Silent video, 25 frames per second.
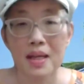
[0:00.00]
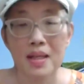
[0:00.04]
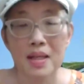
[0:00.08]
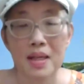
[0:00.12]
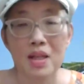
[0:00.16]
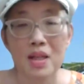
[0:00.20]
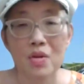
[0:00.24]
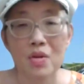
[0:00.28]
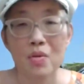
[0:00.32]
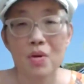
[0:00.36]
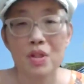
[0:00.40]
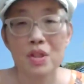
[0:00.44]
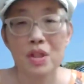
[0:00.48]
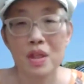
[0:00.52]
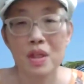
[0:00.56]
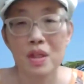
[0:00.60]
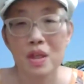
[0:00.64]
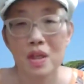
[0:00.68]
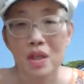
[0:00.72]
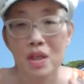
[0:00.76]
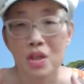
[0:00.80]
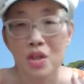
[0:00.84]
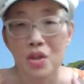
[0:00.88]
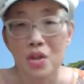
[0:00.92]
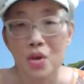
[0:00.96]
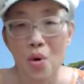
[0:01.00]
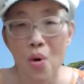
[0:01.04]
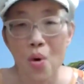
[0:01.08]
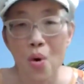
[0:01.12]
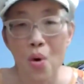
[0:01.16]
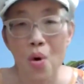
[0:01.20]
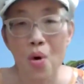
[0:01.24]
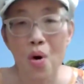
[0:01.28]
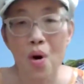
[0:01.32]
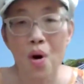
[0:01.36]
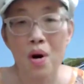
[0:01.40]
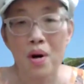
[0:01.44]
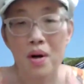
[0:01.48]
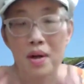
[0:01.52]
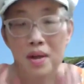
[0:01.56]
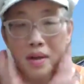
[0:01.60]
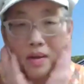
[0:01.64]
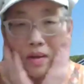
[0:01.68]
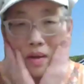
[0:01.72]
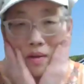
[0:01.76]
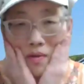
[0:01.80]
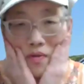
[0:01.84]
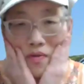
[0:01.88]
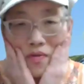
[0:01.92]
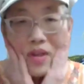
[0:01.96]
In other words, your
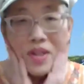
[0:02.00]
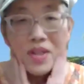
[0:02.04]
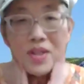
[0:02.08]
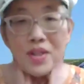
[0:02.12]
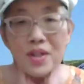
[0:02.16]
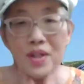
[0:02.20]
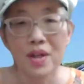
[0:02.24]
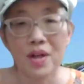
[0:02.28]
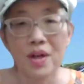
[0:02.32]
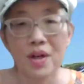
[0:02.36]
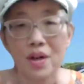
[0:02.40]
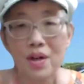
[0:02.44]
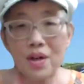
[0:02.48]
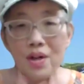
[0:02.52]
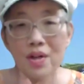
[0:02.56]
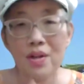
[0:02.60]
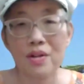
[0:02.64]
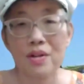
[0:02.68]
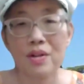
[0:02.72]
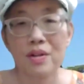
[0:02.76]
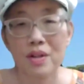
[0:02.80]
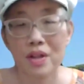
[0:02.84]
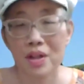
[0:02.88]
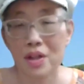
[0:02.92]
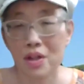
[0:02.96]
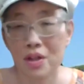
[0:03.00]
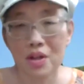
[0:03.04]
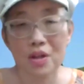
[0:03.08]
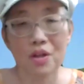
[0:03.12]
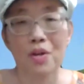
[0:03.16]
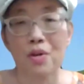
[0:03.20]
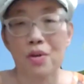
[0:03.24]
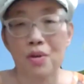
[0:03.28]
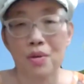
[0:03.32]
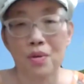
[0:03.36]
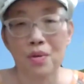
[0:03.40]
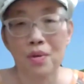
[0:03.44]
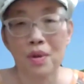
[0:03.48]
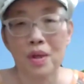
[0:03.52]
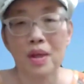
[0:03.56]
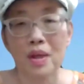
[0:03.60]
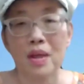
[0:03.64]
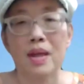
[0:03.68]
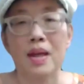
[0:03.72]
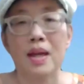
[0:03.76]
physical you